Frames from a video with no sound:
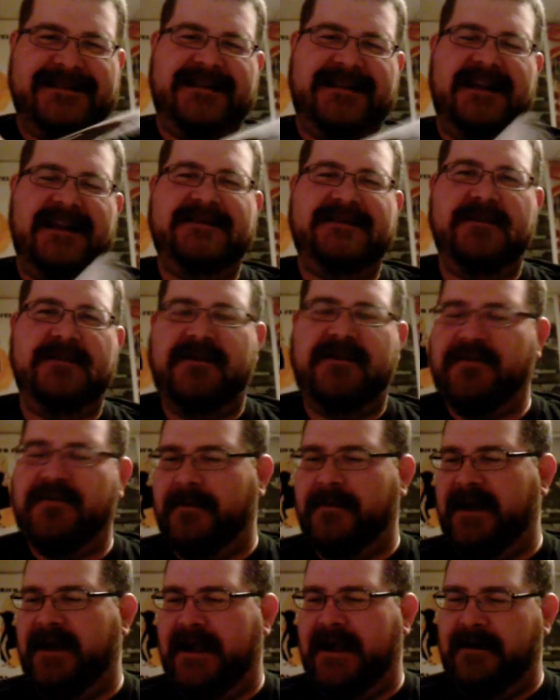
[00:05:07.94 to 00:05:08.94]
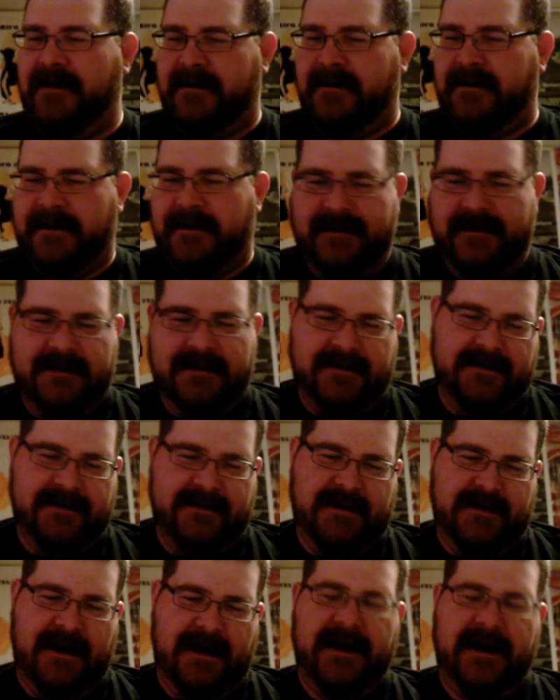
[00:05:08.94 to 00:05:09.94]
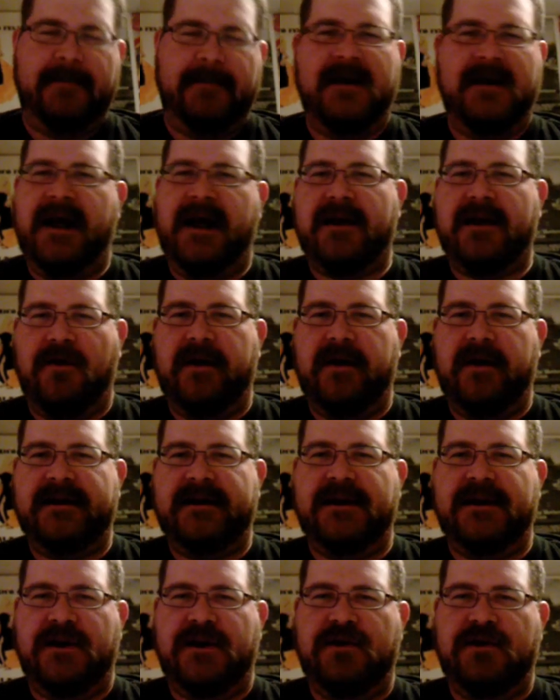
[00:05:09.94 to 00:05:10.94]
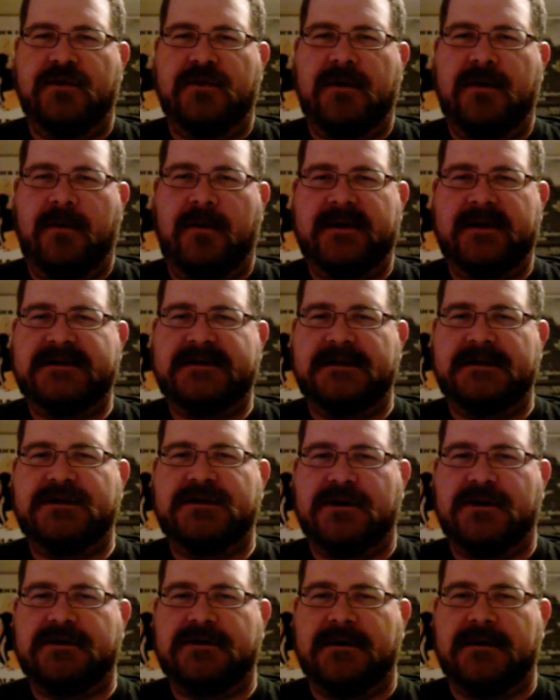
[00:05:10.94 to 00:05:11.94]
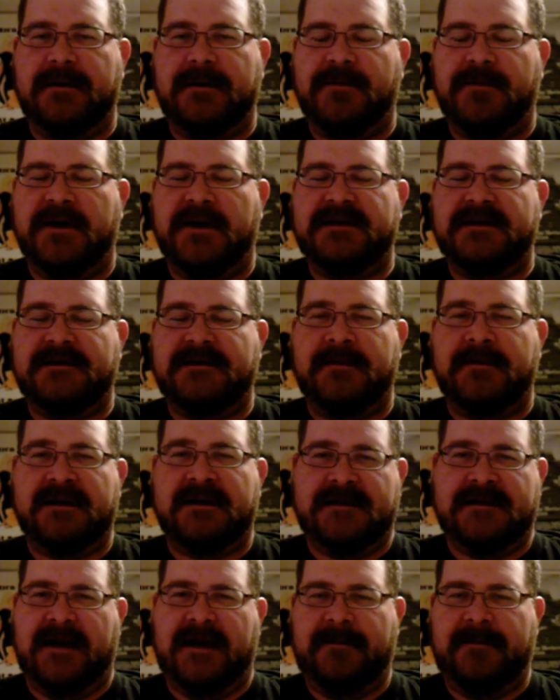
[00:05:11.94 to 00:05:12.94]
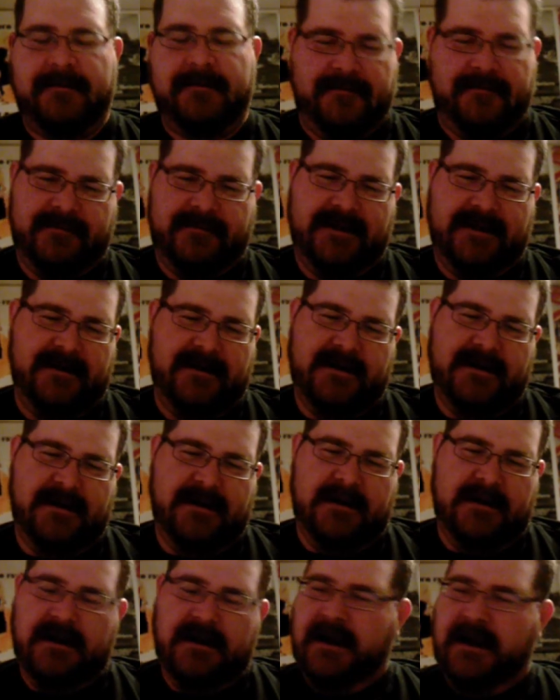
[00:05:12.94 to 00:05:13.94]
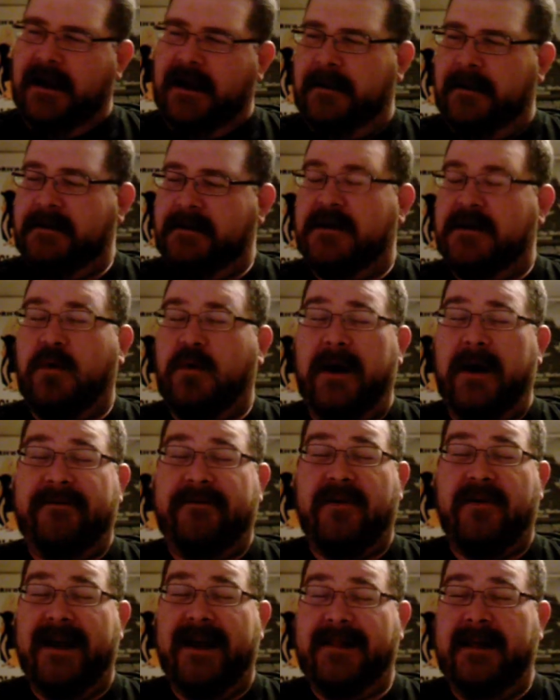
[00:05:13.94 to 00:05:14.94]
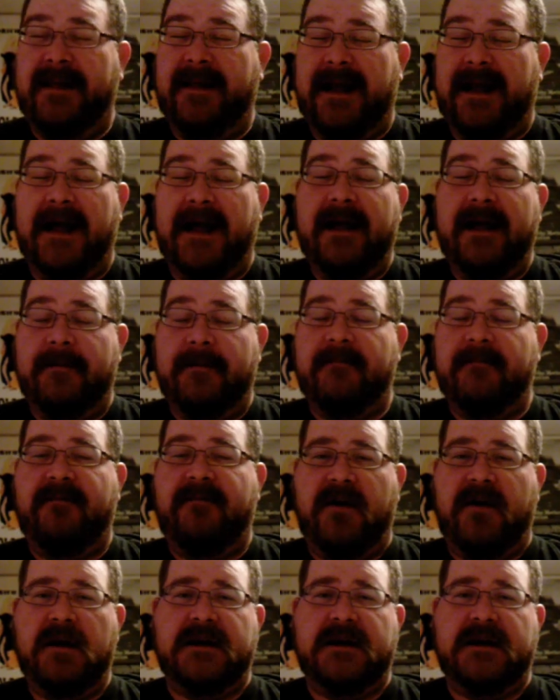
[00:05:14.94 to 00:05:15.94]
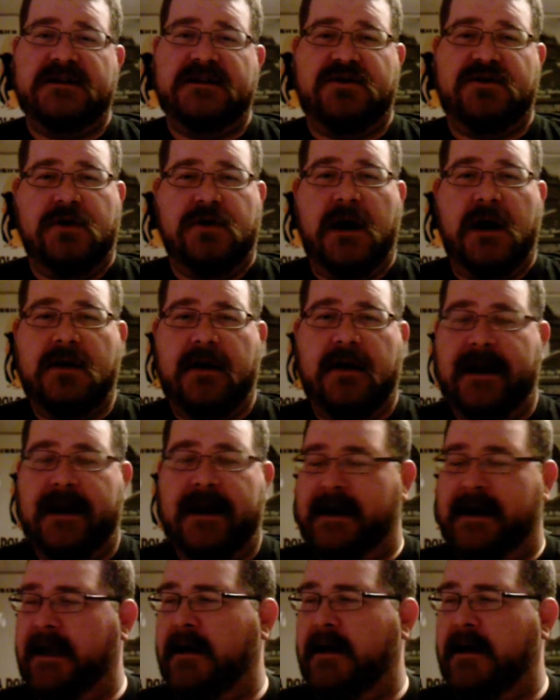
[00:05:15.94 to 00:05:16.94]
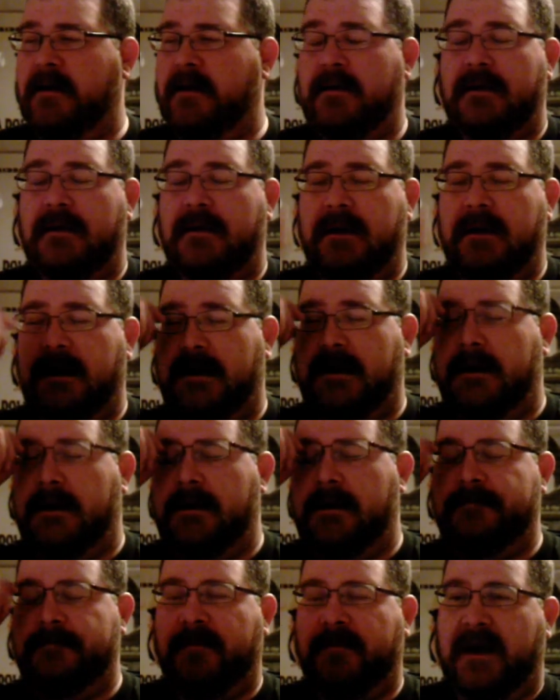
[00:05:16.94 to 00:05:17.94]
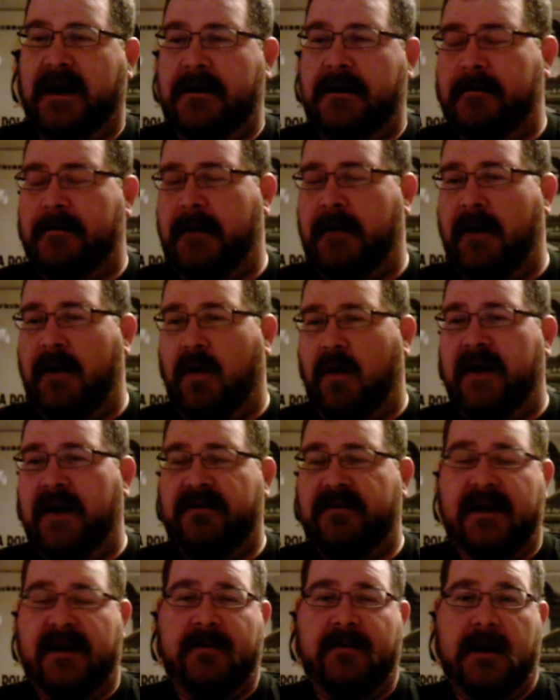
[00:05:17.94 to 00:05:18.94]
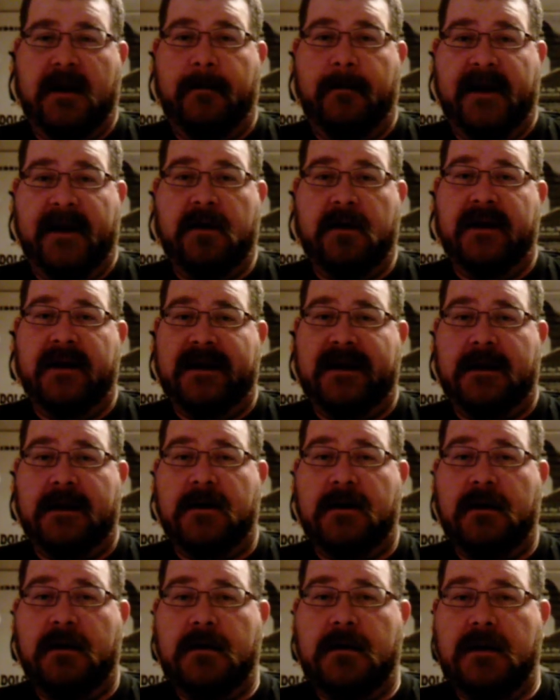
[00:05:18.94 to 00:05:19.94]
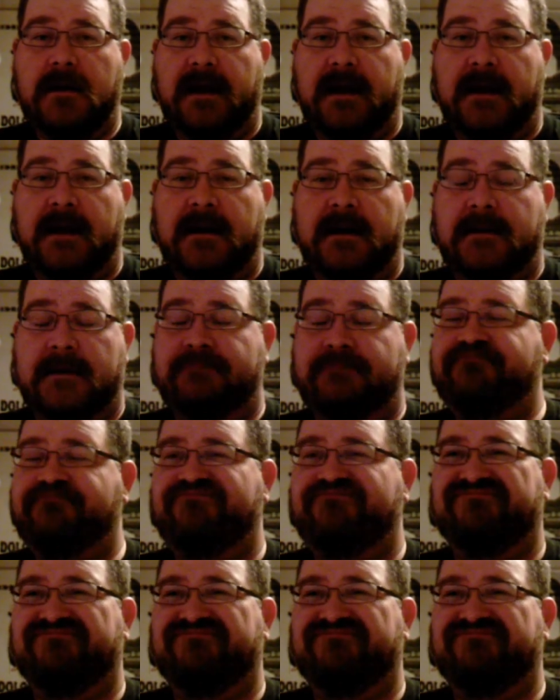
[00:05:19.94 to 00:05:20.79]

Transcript: statesman from England. I am not going to do a Winston Churchill impression because I, uh, quite frankly, I am funk as druck right now. Uh, uh, my wife gave me a beer at dinner, and